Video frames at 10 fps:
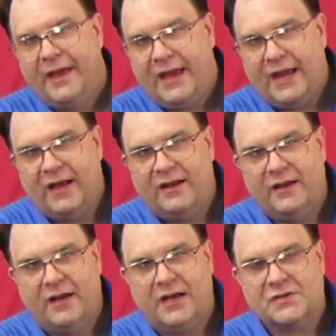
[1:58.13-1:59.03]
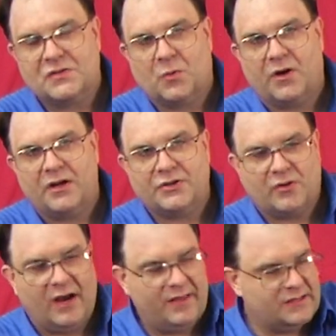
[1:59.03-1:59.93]
And so we're going to
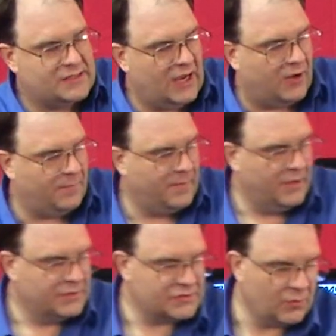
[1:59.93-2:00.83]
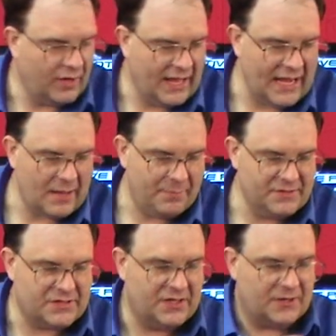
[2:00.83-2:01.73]
try this out. So what
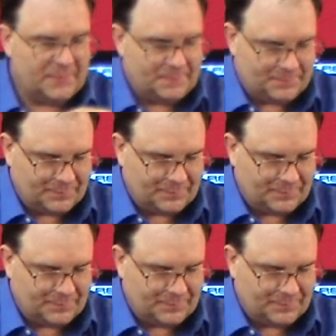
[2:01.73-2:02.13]
happens here